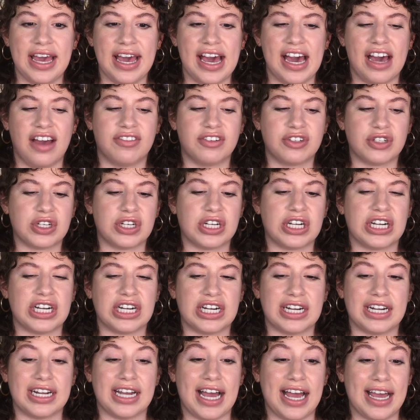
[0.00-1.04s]

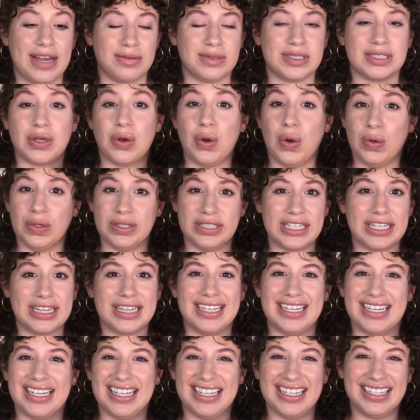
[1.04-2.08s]
after I was holding
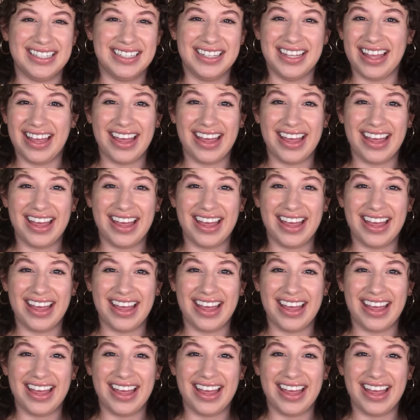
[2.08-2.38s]
the